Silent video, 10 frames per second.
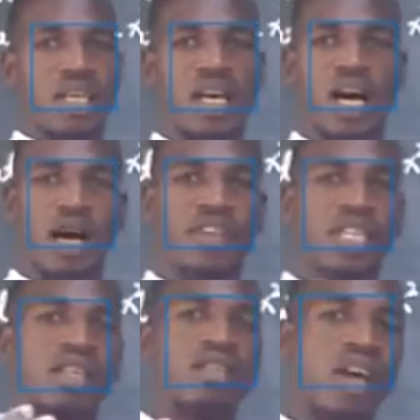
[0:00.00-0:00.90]
After
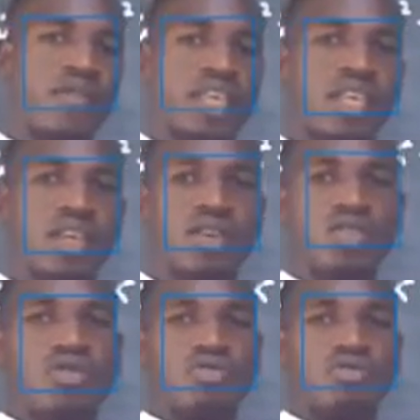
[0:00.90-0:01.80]
deriving,
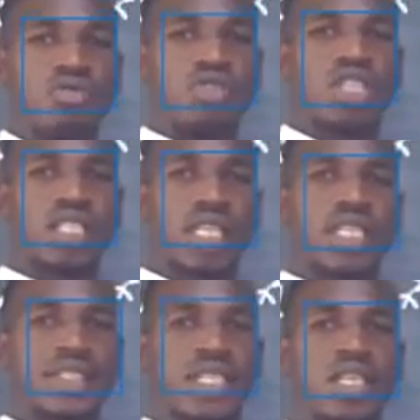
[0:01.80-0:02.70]
we shall just